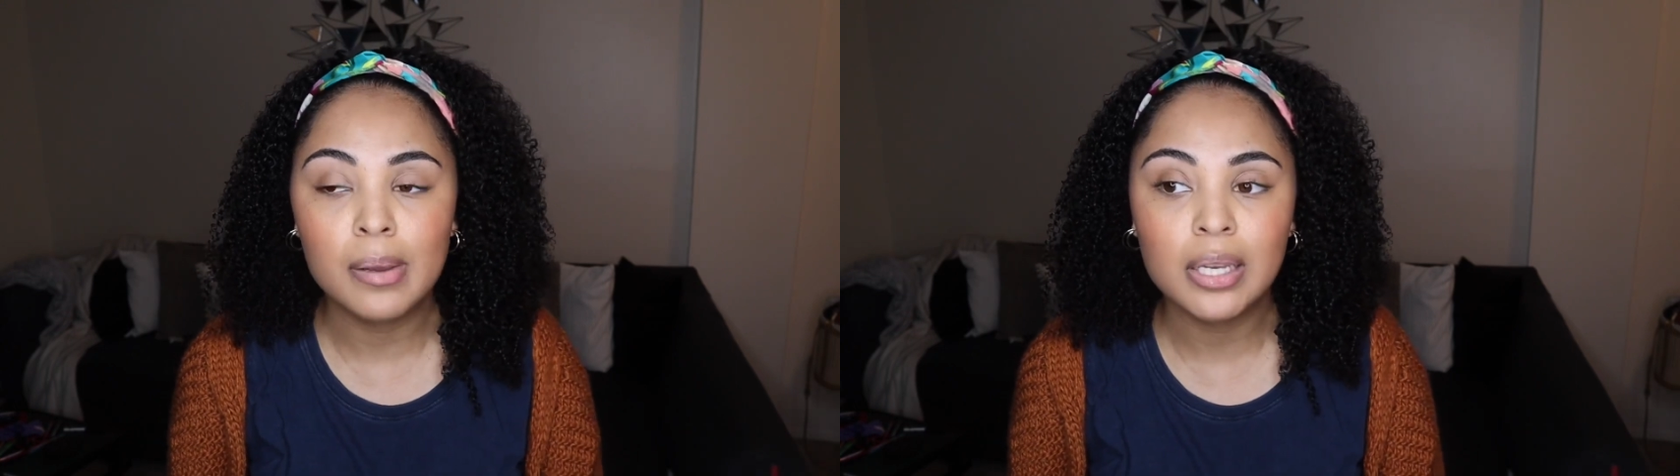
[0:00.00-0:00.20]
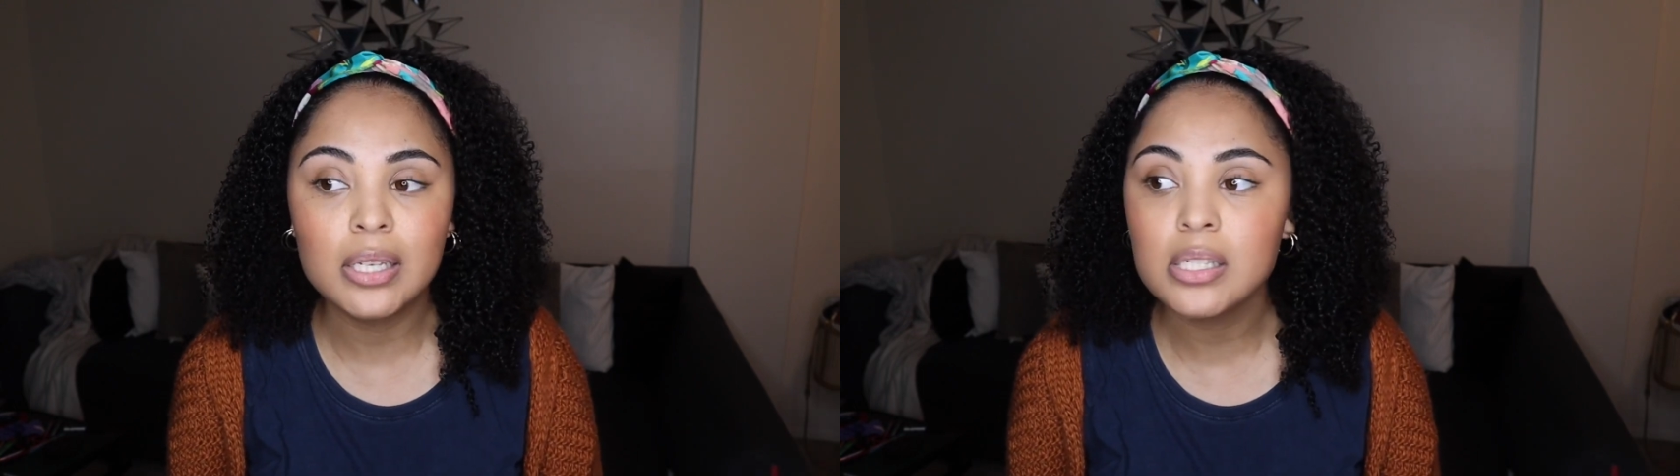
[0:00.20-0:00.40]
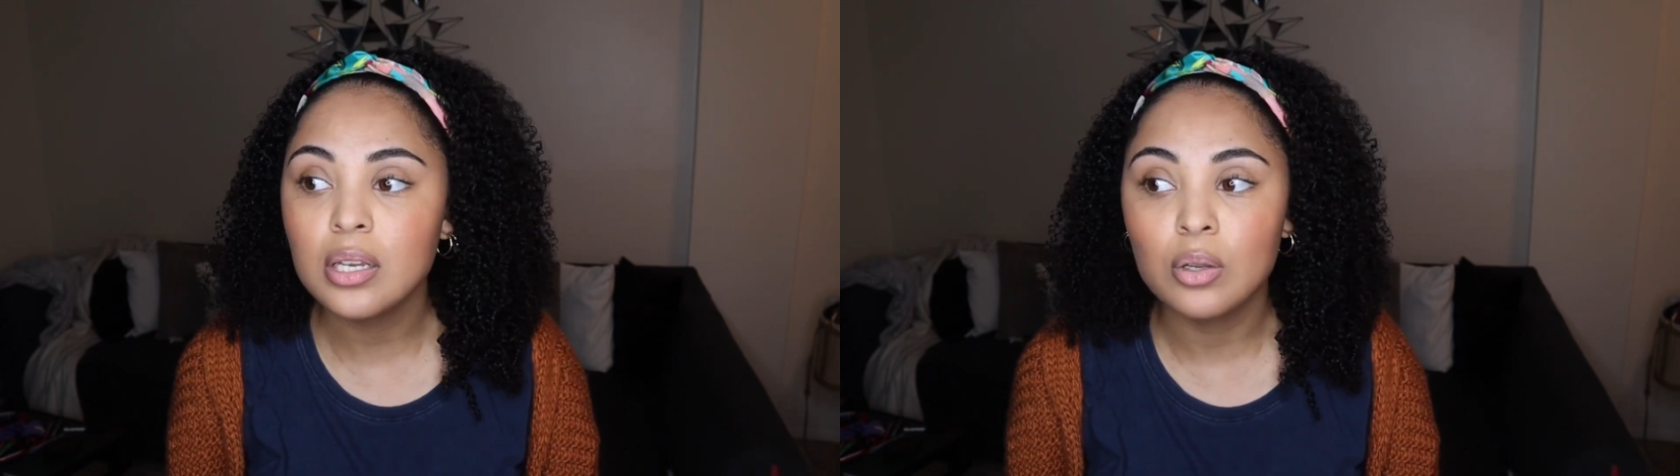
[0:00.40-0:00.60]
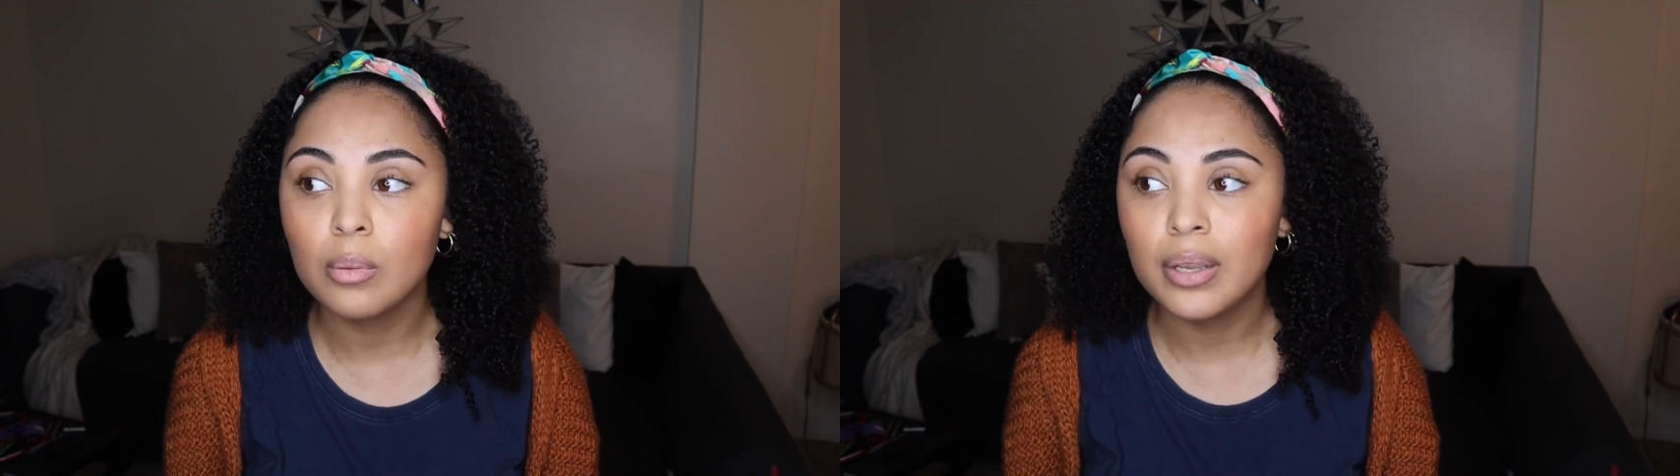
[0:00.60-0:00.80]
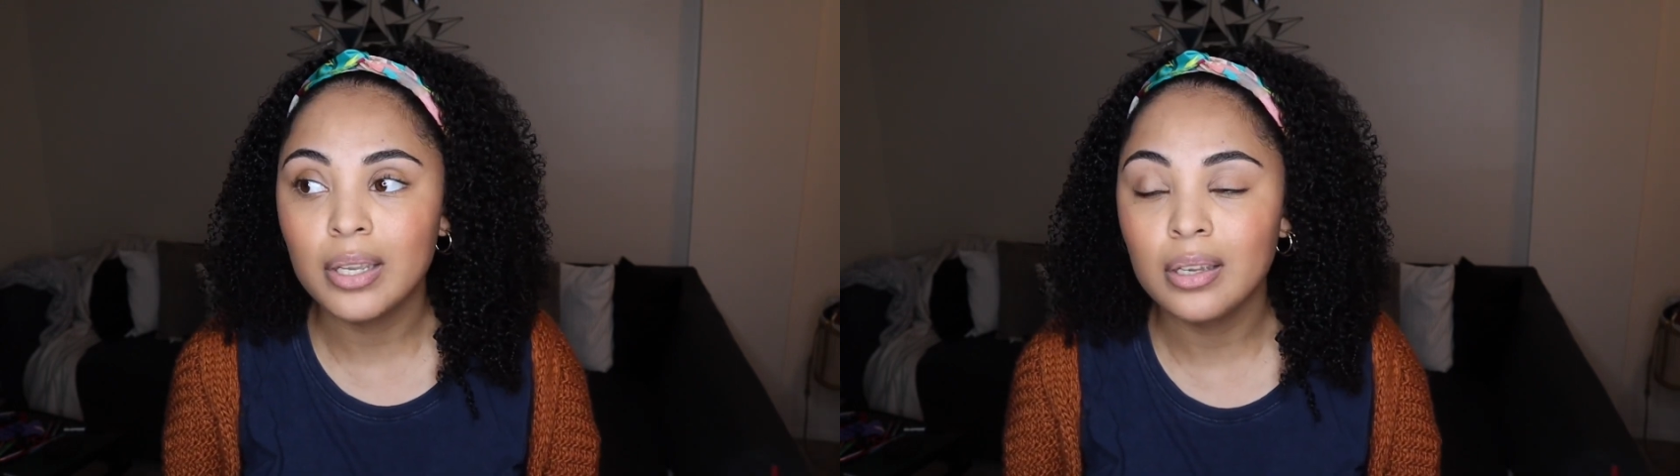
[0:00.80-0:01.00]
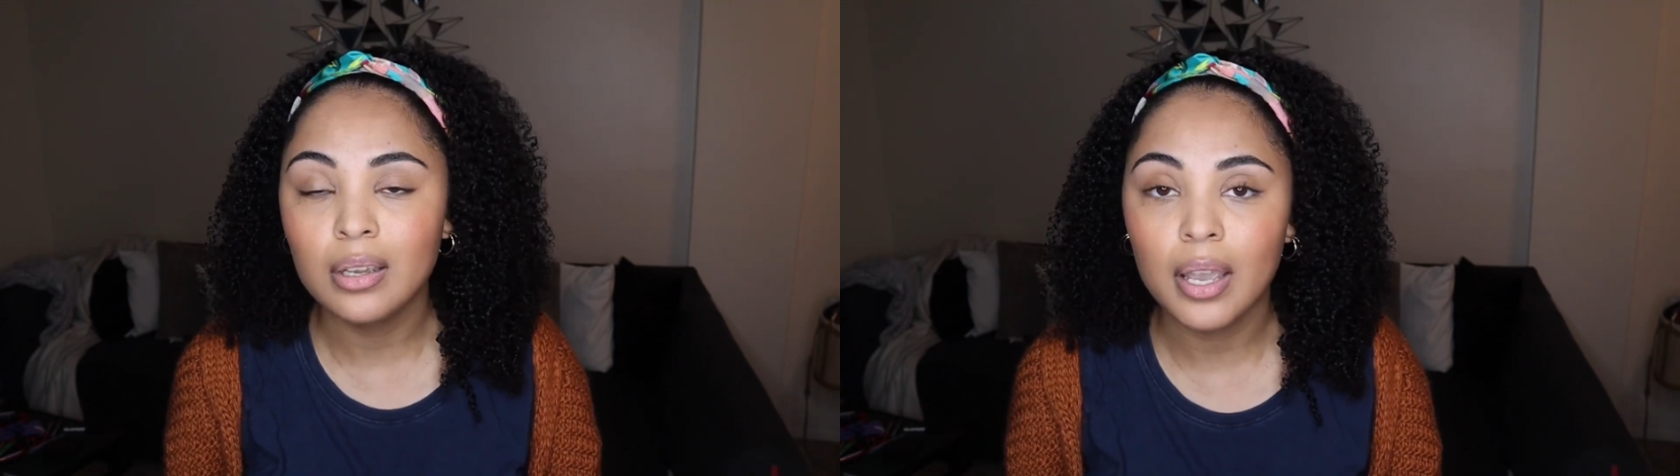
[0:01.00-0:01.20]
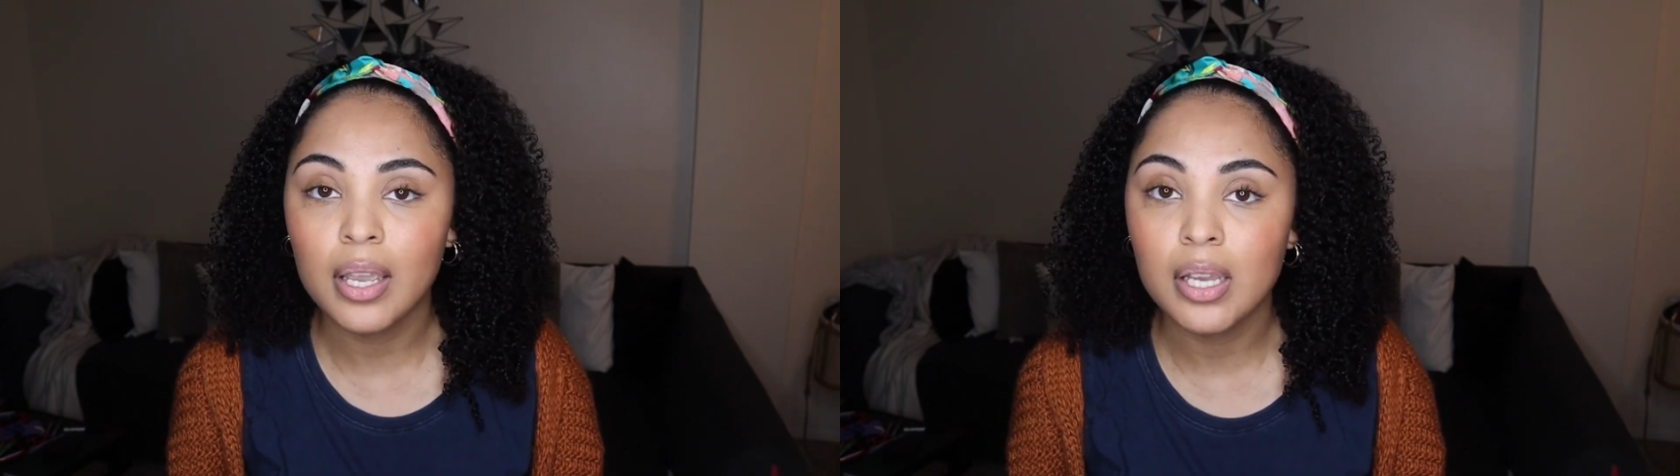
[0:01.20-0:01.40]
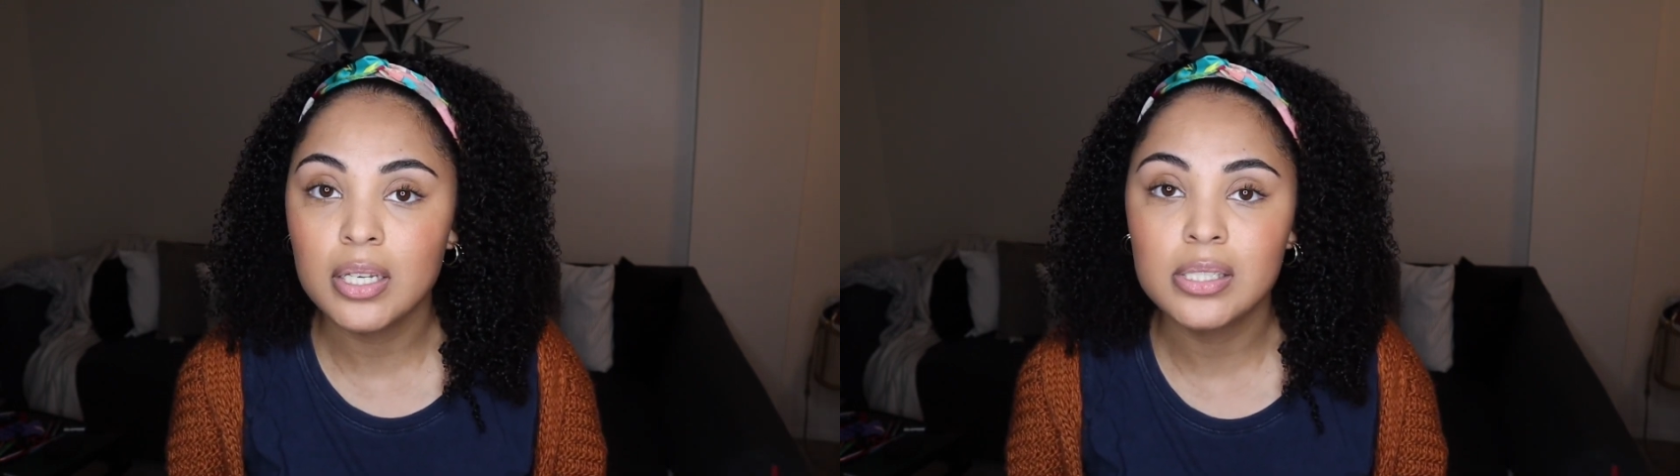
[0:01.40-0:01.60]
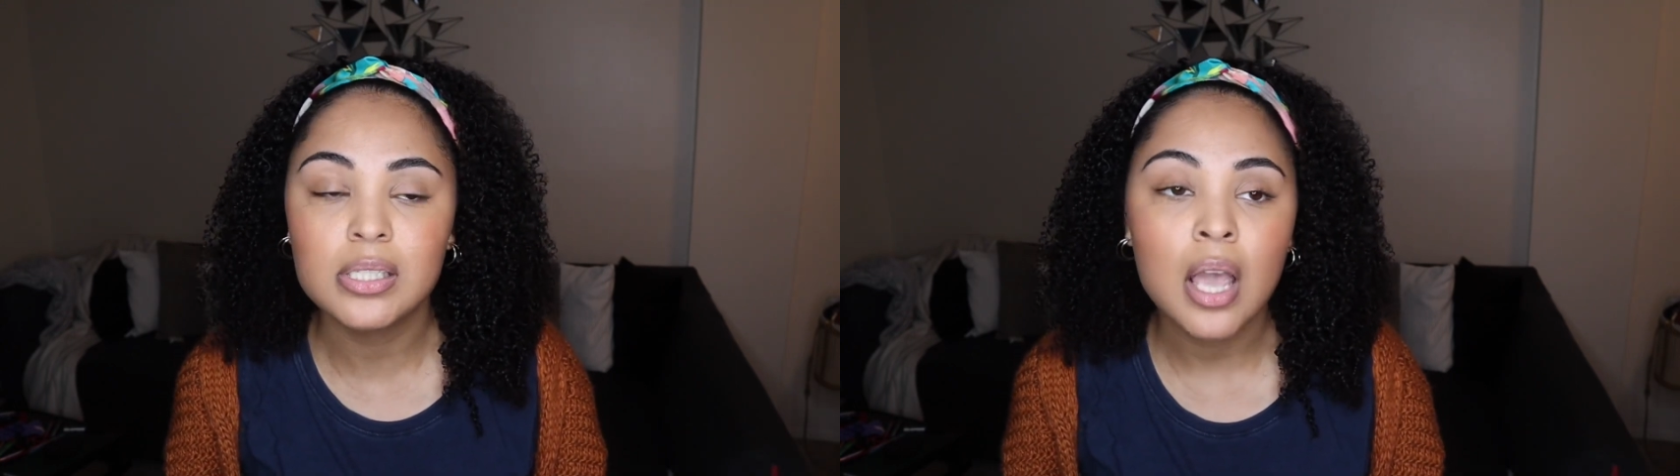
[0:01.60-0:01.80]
but it's annoying, and